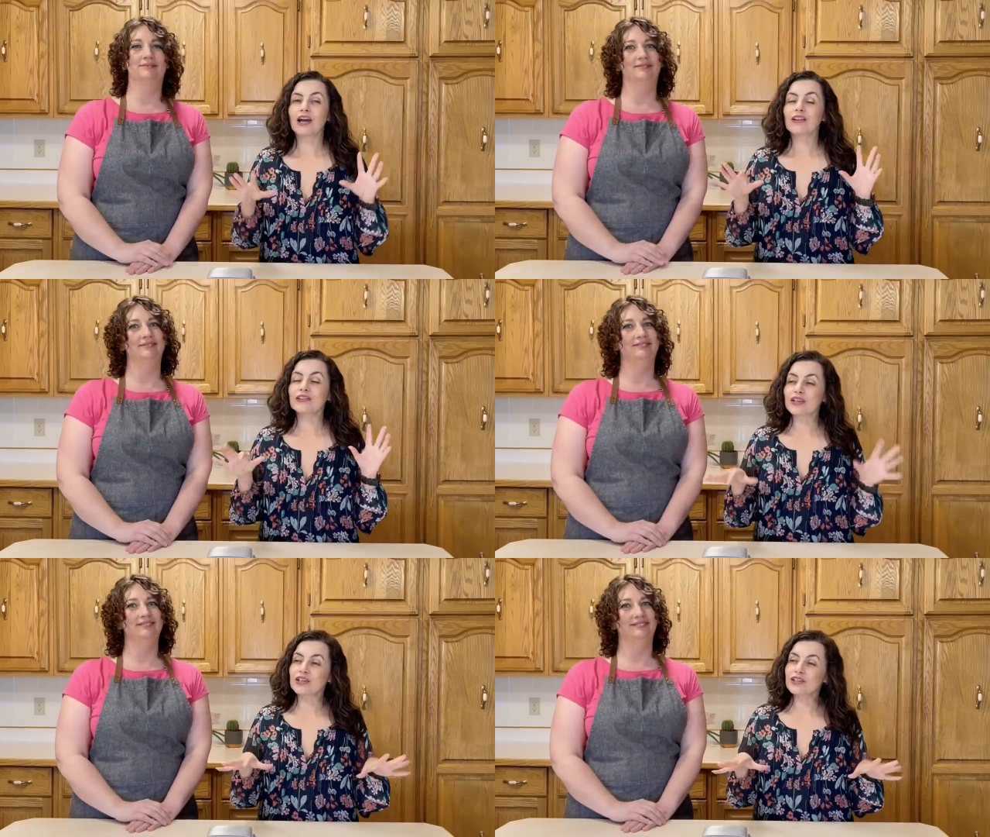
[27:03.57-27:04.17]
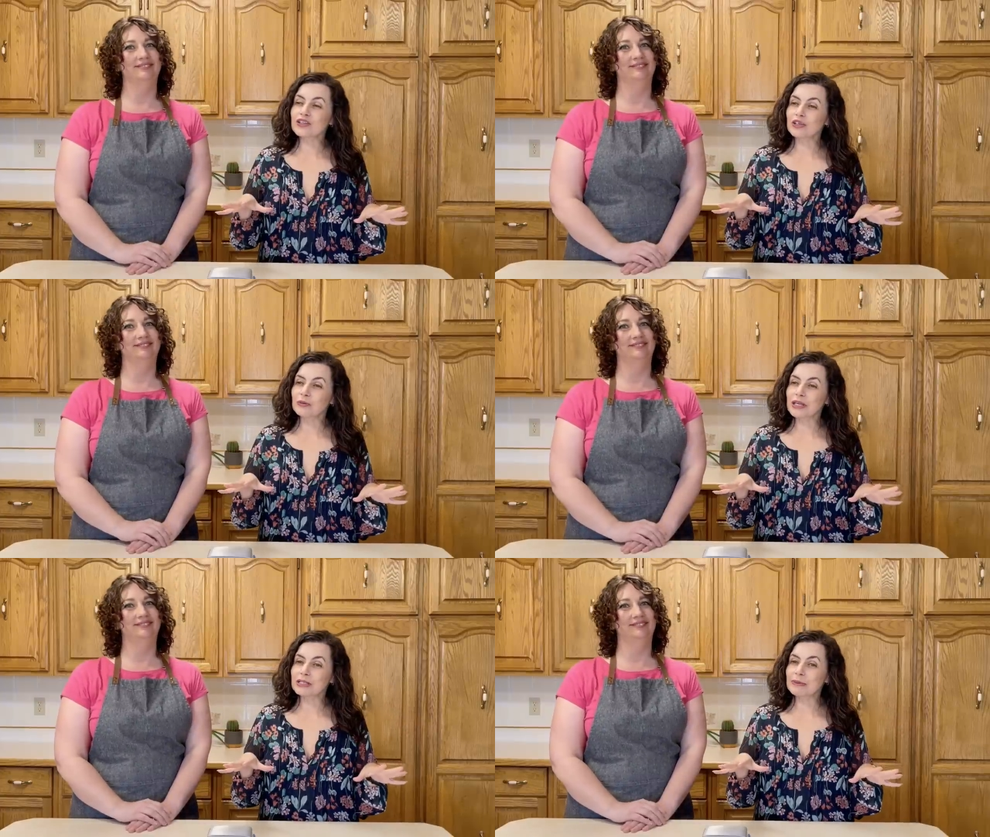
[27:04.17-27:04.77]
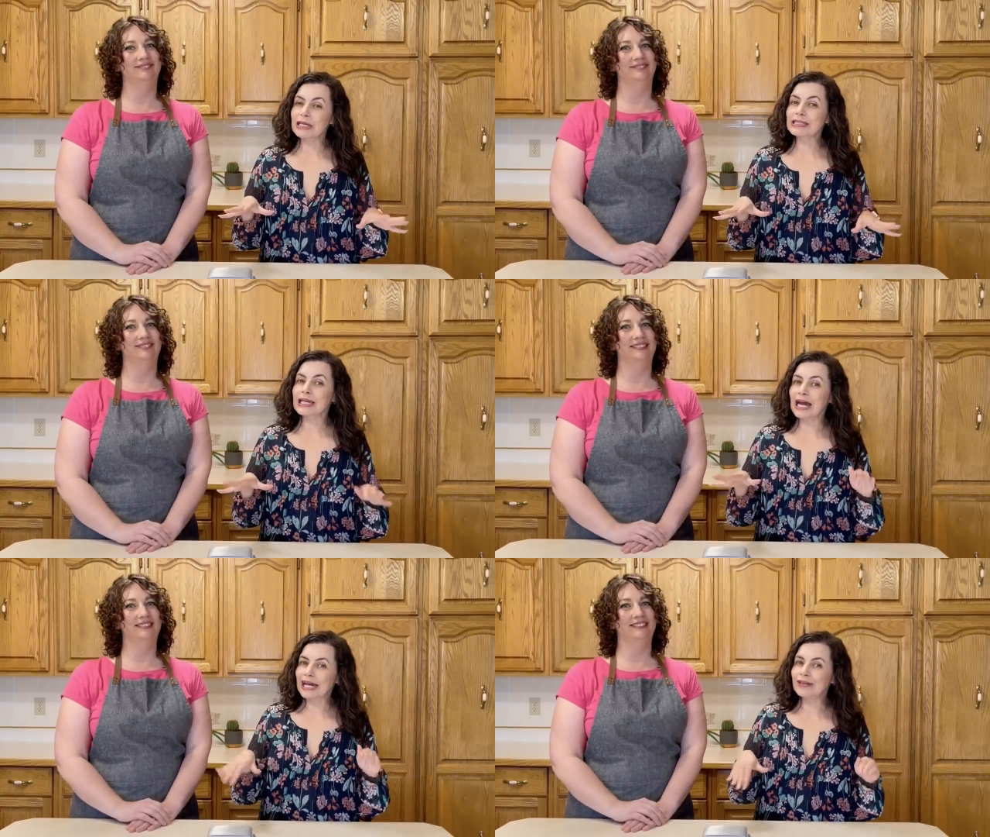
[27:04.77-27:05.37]
Speaker 1: Our lasagna soup recipe is
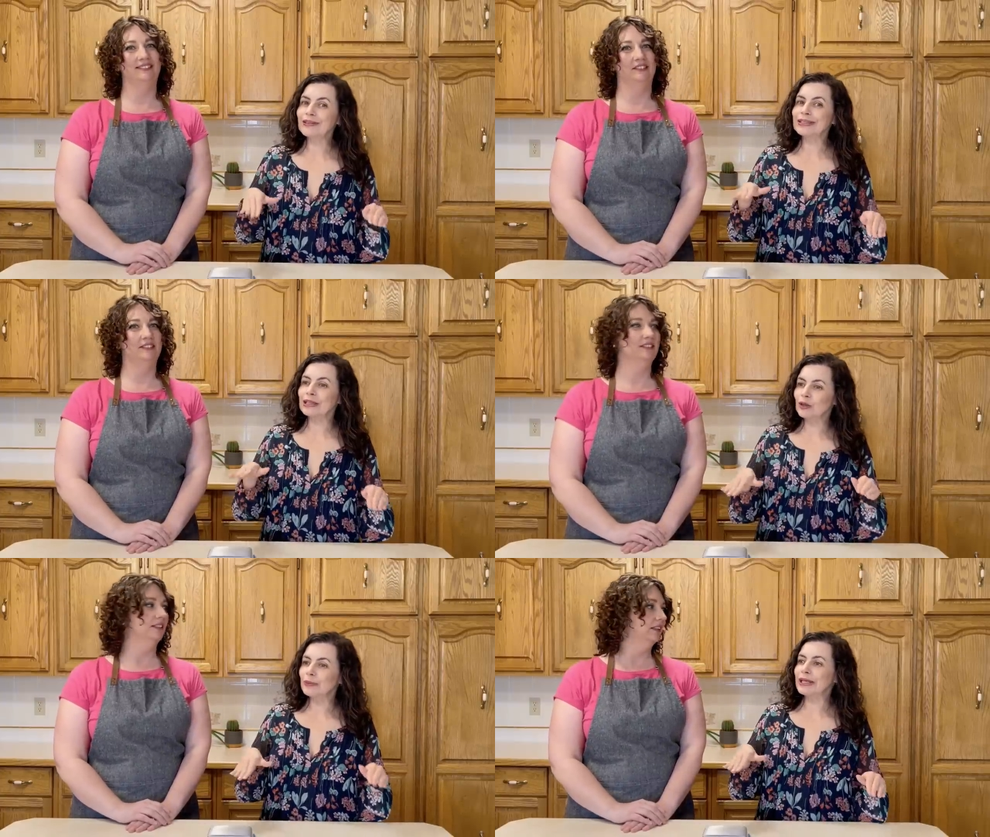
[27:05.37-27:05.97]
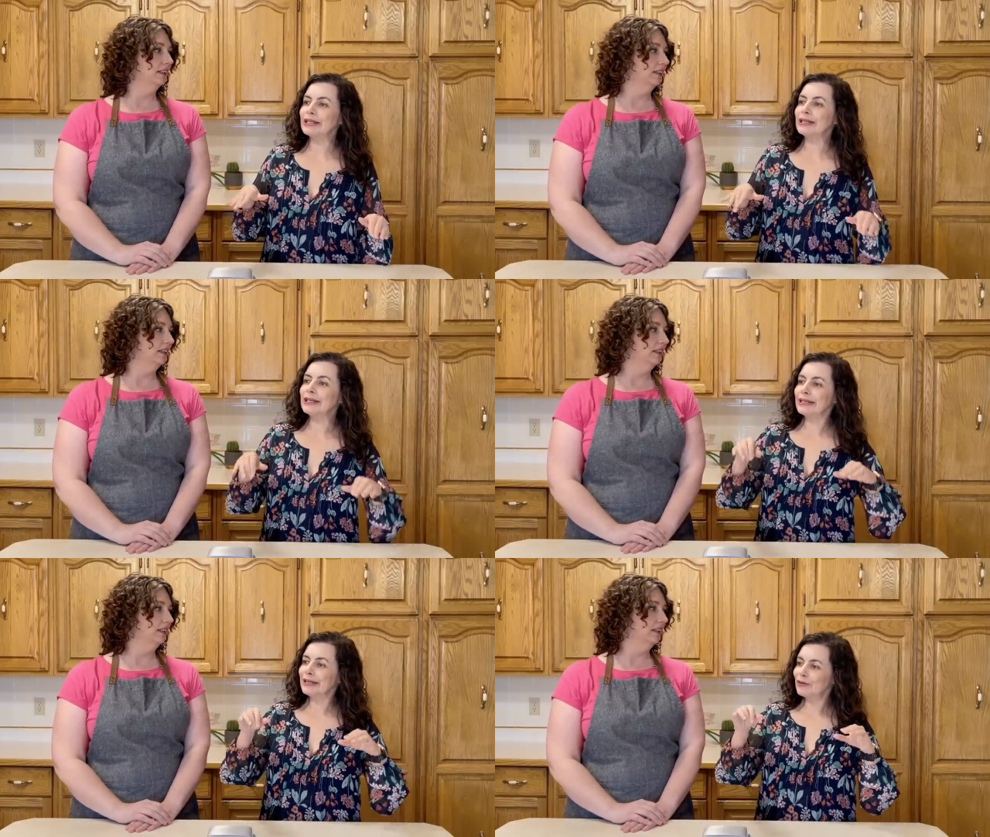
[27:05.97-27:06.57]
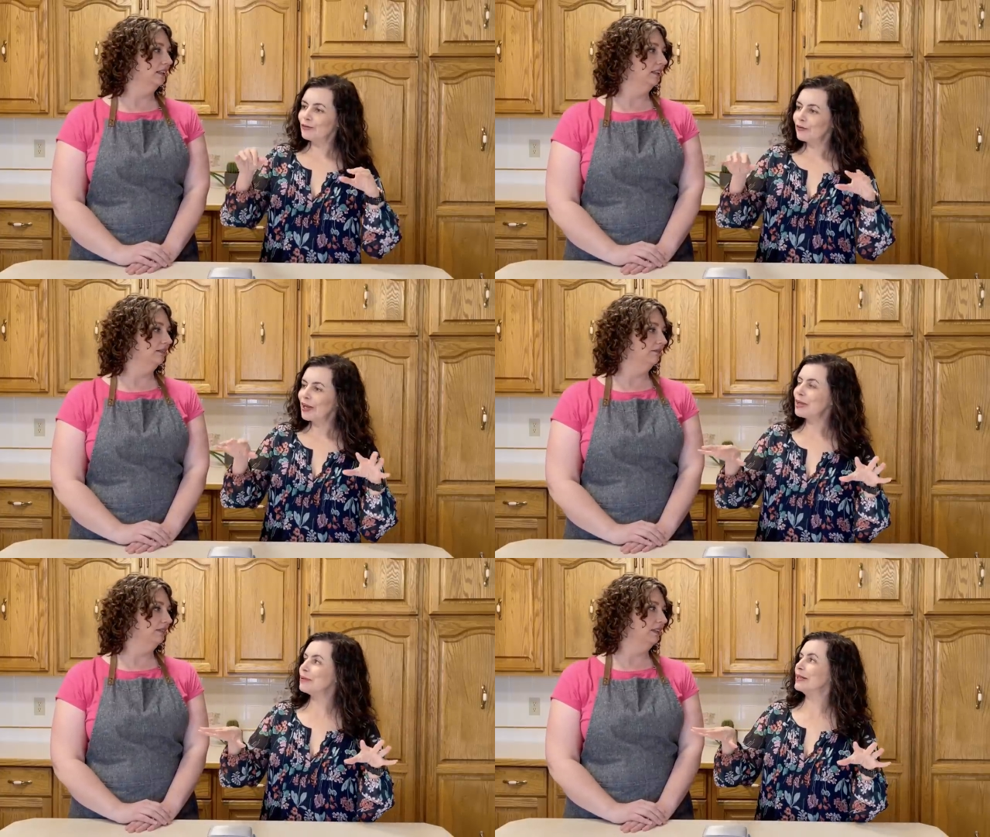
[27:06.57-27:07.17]
kind of a little bit
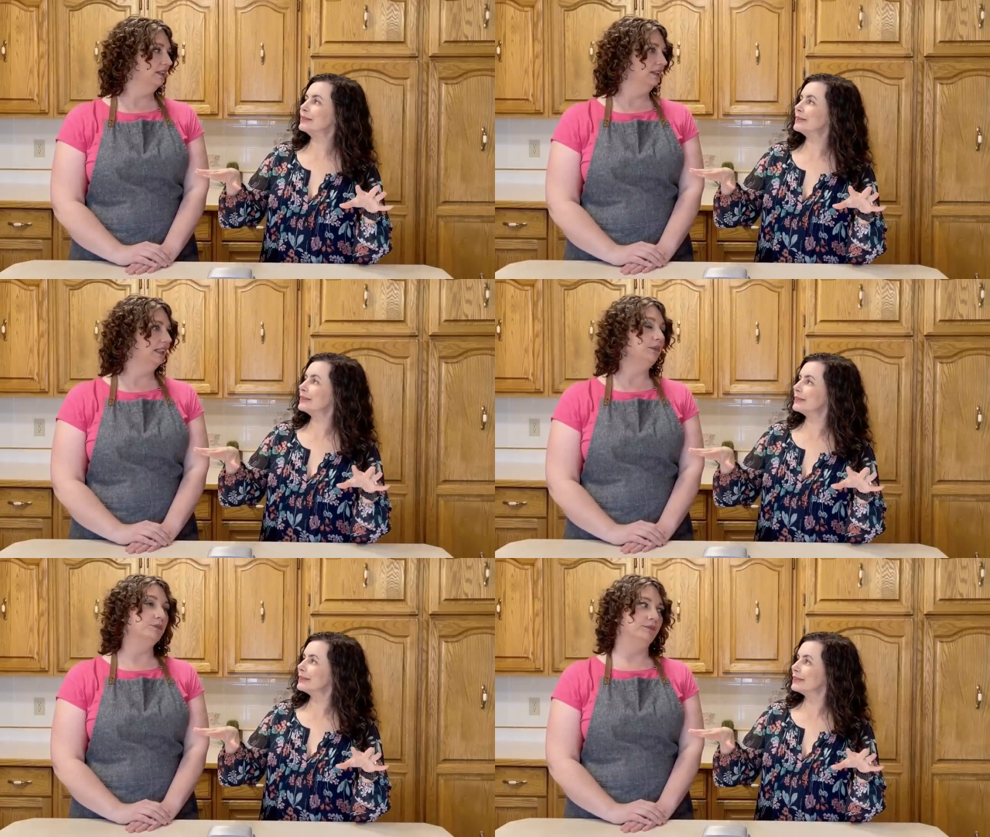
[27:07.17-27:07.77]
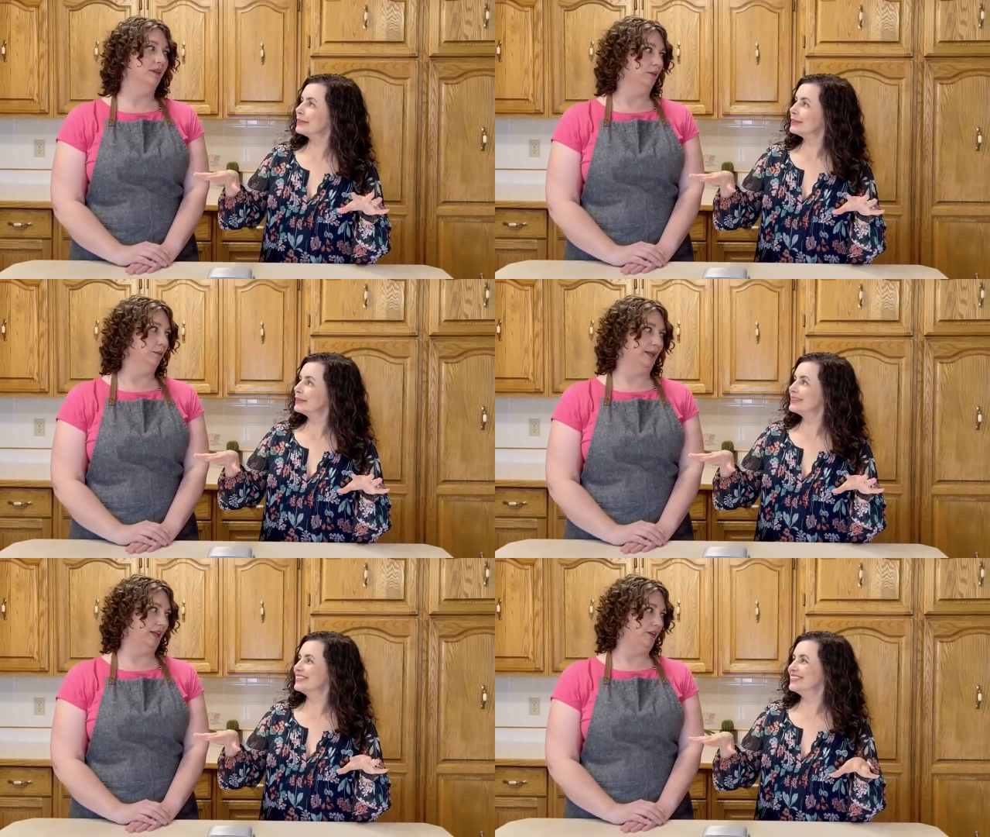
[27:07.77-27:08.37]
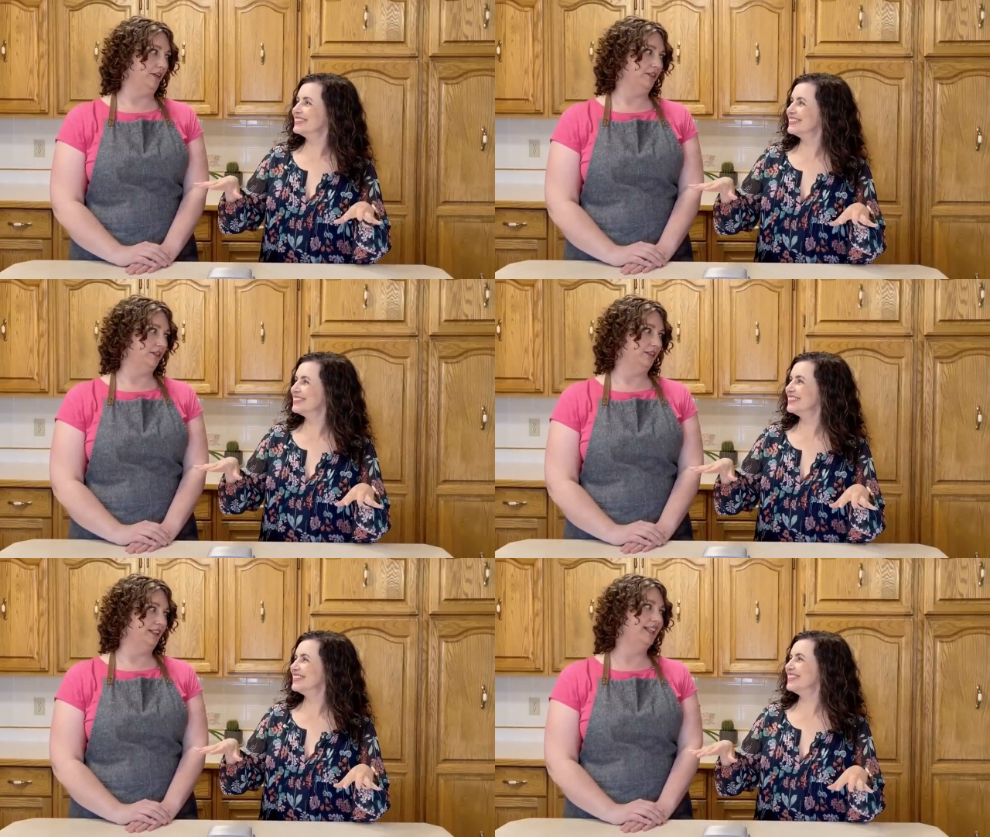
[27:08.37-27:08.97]
famous.
Speaker 2: It, oh my gosh,
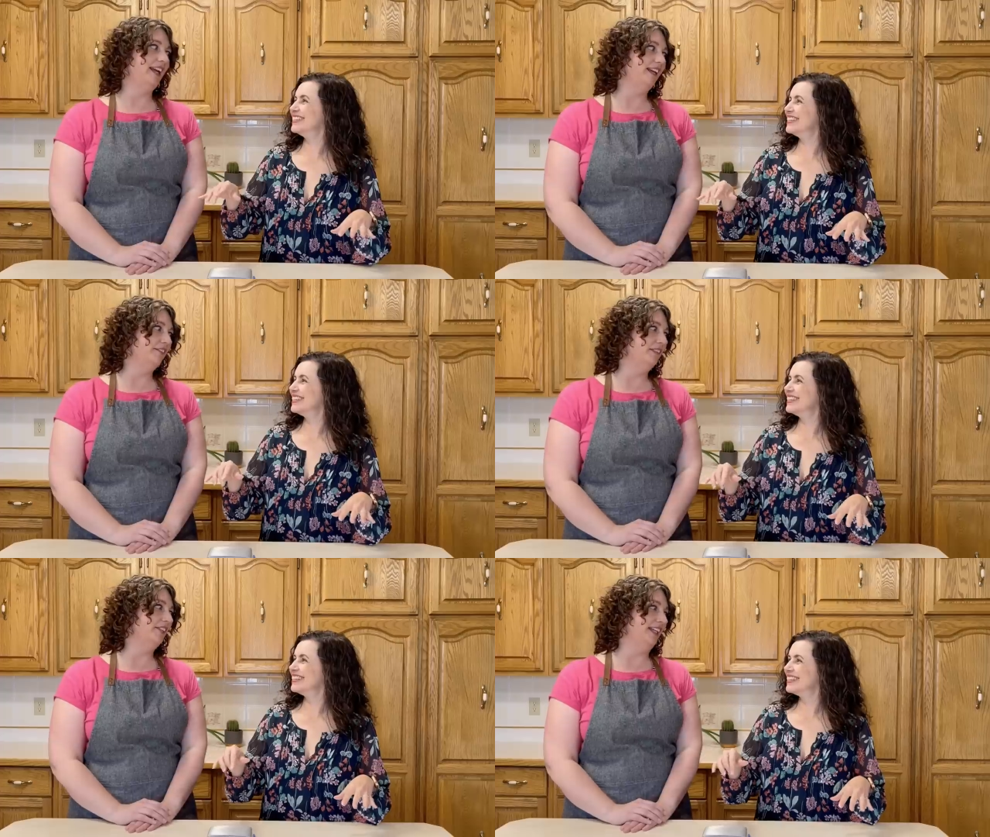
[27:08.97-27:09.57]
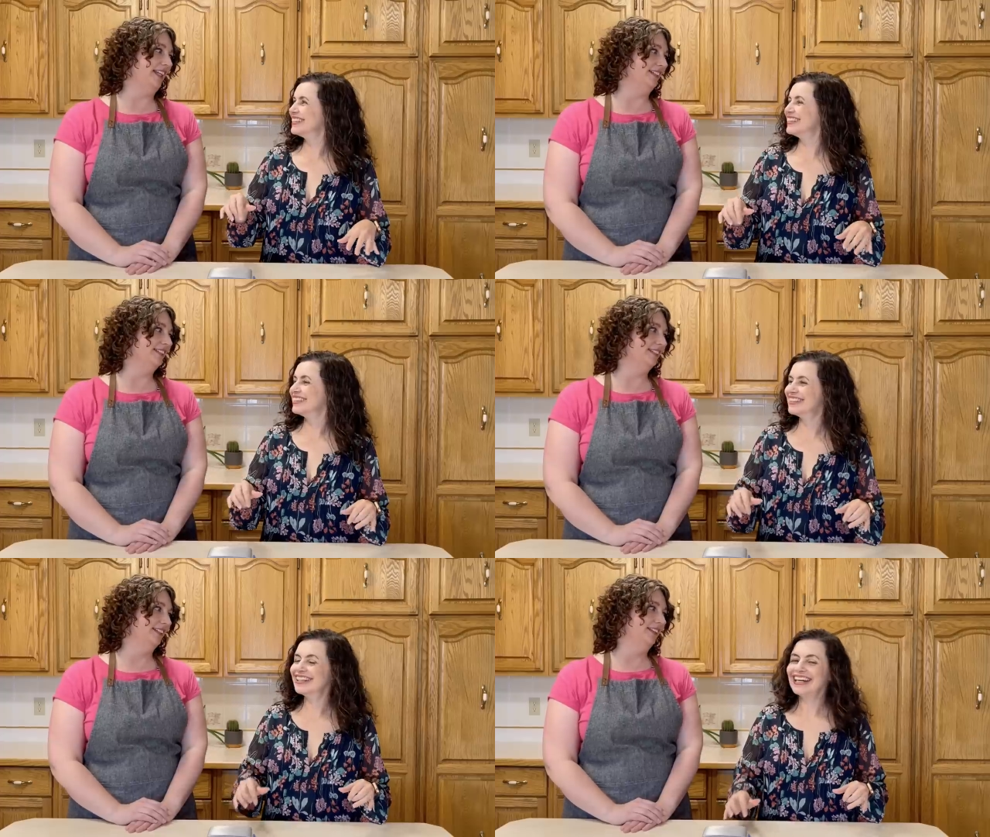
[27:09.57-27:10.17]
it kind of even is.